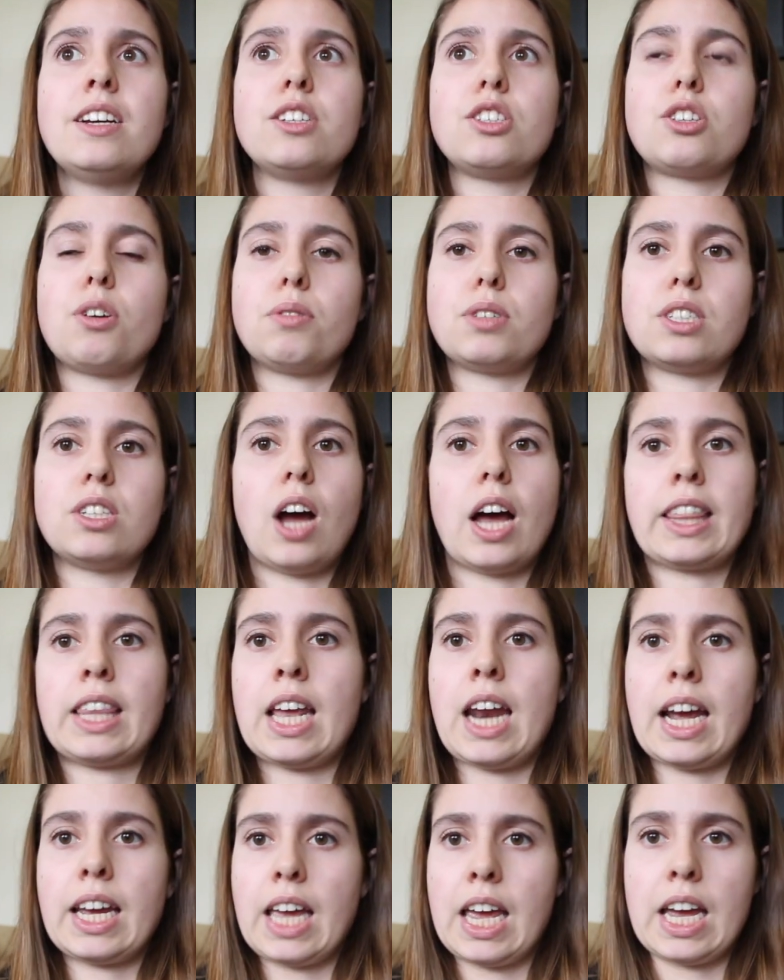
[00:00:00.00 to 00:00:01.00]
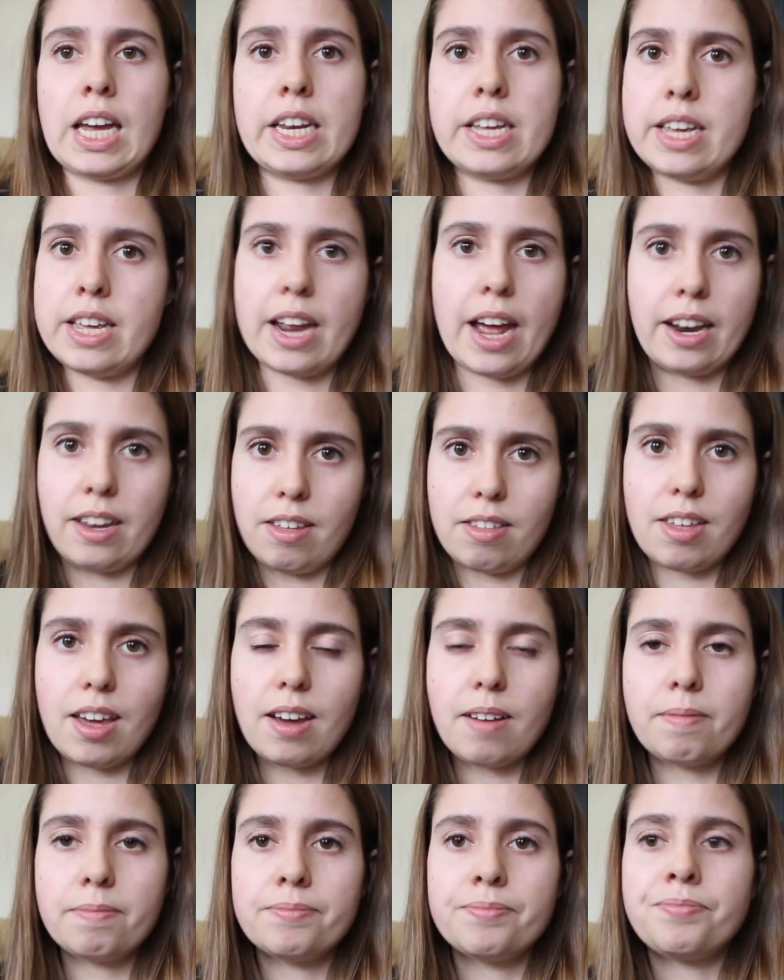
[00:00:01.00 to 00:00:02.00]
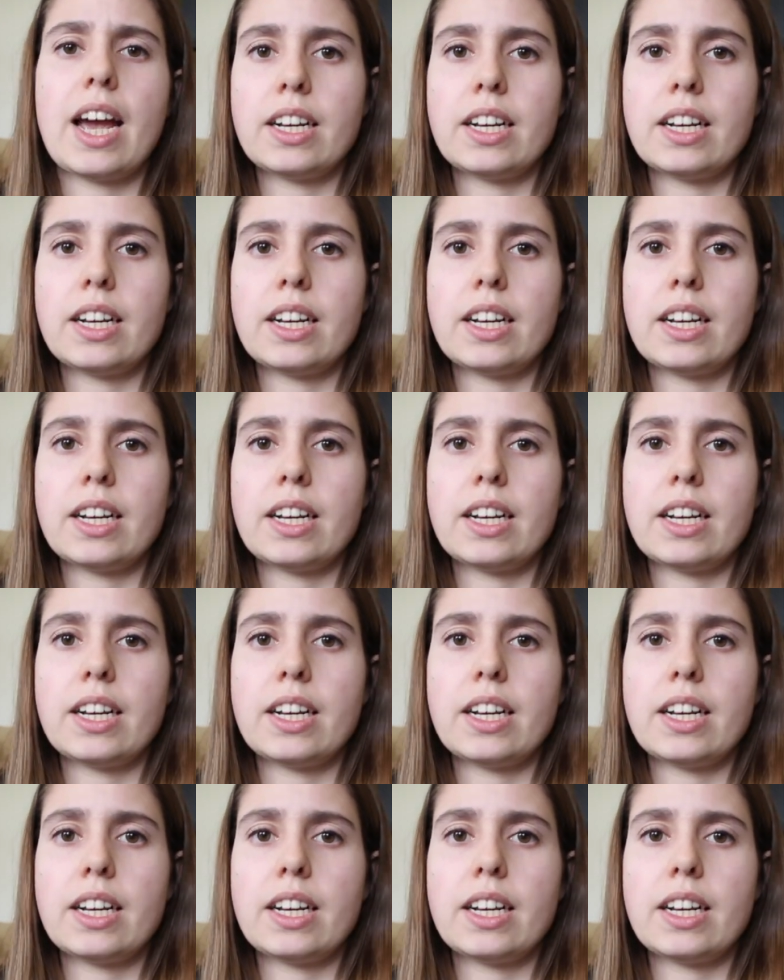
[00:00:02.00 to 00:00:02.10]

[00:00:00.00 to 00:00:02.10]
So it's not that I can't eat anything.